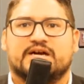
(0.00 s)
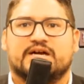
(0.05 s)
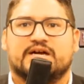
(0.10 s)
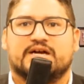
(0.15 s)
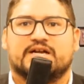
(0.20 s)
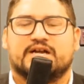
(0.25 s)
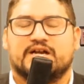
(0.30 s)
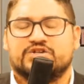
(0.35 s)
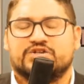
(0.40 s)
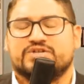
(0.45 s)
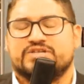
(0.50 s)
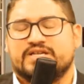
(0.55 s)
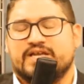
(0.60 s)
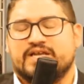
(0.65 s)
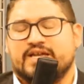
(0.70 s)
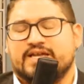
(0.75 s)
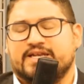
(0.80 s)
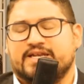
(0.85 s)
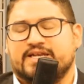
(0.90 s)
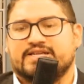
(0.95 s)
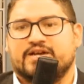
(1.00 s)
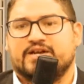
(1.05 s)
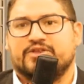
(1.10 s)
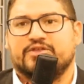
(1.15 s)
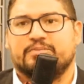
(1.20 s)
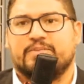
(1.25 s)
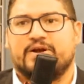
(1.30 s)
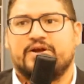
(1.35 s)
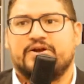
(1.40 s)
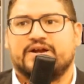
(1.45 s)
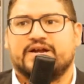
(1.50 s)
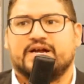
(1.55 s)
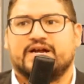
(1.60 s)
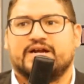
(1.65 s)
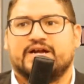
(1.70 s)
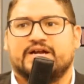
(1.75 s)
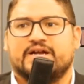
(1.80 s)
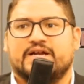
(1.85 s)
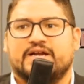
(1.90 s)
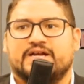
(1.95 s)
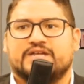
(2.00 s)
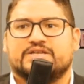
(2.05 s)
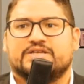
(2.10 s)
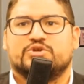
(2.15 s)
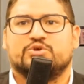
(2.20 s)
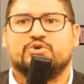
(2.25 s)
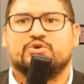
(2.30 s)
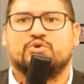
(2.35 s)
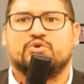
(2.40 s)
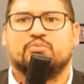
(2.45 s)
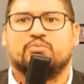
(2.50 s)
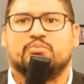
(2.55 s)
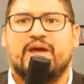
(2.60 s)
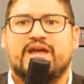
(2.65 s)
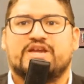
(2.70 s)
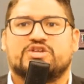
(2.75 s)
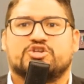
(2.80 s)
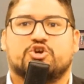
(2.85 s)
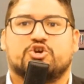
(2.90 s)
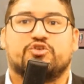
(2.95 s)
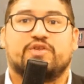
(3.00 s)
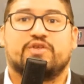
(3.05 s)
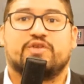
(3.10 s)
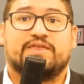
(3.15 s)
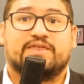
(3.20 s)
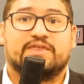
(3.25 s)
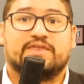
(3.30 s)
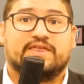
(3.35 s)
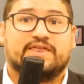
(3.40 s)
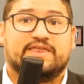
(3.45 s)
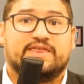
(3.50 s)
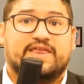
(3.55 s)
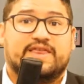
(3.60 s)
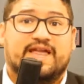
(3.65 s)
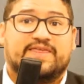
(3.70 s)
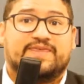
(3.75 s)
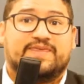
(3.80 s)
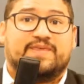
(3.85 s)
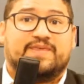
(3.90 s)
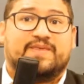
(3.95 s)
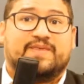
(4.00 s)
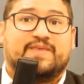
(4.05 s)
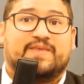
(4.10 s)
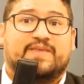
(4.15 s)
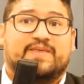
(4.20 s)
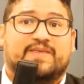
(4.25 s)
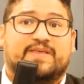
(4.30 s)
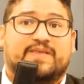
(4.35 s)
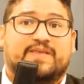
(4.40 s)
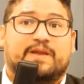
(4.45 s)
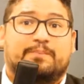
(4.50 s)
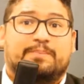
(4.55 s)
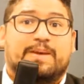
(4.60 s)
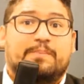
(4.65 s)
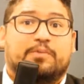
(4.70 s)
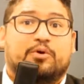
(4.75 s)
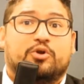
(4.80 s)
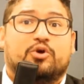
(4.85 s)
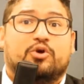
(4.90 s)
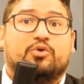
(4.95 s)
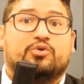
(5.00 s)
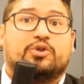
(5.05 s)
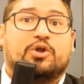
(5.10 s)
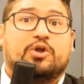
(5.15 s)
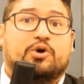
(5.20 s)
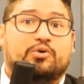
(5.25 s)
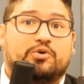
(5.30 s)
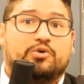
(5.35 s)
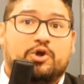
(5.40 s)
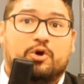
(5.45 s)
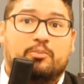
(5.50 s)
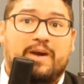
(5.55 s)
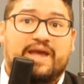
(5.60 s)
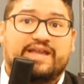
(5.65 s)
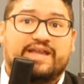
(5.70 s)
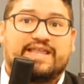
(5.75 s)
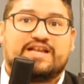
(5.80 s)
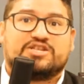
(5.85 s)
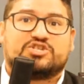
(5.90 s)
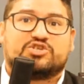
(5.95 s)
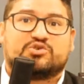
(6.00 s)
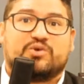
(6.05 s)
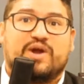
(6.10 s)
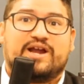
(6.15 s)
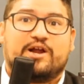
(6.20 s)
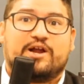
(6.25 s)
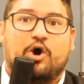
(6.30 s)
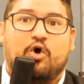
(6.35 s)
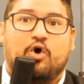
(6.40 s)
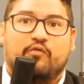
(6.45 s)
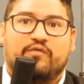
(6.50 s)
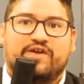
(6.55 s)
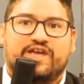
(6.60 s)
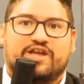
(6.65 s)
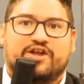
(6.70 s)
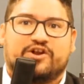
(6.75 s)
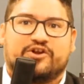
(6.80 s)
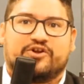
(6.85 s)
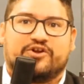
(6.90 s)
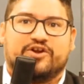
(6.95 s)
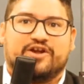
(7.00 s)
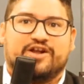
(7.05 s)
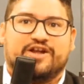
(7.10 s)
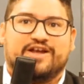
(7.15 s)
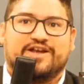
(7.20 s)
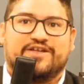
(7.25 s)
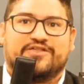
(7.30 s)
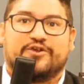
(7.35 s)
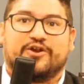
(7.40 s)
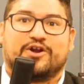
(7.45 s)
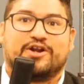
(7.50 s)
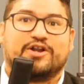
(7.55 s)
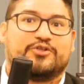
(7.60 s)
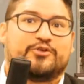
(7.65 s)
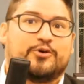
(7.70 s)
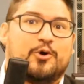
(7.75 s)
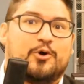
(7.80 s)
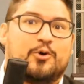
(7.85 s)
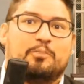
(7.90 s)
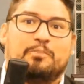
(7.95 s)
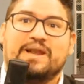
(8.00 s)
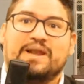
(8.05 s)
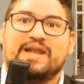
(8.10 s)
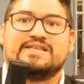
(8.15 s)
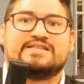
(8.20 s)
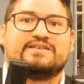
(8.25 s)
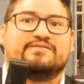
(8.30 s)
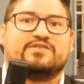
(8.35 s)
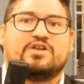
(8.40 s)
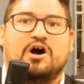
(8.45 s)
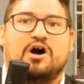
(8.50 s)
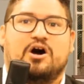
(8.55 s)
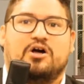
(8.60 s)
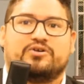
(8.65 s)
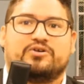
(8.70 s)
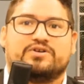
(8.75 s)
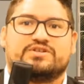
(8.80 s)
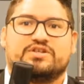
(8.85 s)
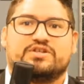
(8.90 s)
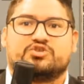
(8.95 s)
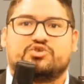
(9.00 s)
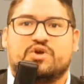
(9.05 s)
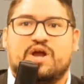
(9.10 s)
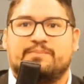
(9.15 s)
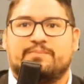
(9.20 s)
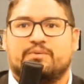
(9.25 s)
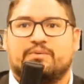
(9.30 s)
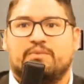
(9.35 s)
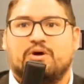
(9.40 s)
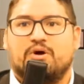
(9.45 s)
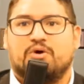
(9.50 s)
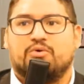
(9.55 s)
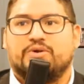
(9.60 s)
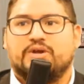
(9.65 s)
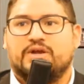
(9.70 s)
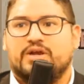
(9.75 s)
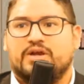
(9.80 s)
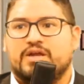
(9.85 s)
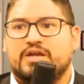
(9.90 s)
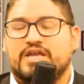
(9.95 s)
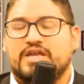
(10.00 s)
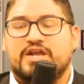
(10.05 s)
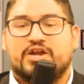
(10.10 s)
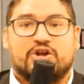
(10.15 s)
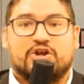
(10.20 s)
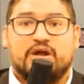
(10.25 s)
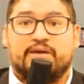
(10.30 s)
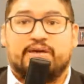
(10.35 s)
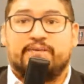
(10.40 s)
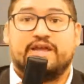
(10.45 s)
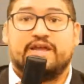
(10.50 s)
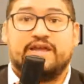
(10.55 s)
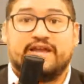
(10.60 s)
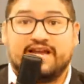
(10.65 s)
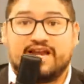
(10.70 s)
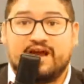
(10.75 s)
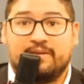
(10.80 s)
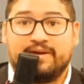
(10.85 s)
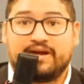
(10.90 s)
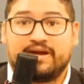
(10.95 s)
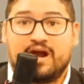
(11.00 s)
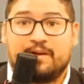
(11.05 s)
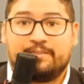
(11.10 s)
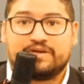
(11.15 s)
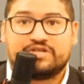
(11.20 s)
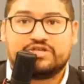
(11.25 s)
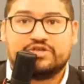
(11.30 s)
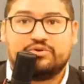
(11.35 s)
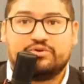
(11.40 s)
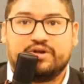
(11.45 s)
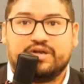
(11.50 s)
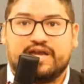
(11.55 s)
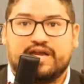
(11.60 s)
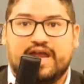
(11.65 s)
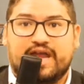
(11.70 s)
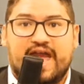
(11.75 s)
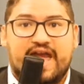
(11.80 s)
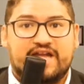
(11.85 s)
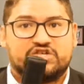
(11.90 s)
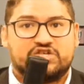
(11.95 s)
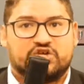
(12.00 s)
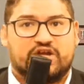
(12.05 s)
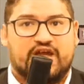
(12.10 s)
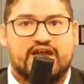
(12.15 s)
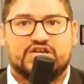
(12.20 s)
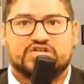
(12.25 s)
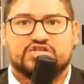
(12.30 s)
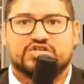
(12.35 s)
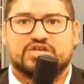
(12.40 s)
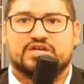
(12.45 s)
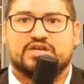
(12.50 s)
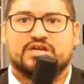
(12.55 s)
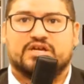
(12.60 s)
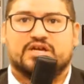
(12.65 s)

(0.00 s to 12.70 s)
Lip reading: countries in South America, to make sure that the people don't make that trek over here. They're going to throw billions of dollars to try and promote economic opportunity, education,